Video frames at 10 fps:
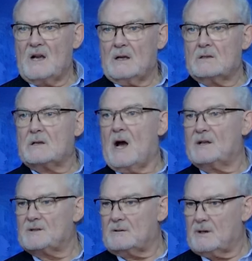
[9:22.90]
Because
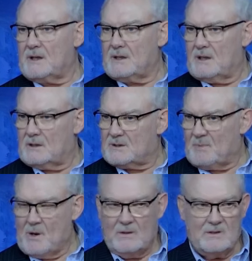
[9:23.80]
God's already
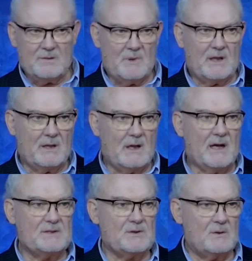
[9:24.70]
spoken to me,
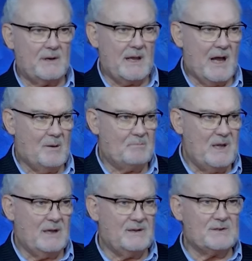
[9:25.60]
God's already helped
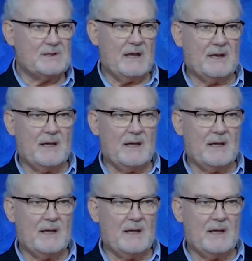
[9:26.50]
me understand.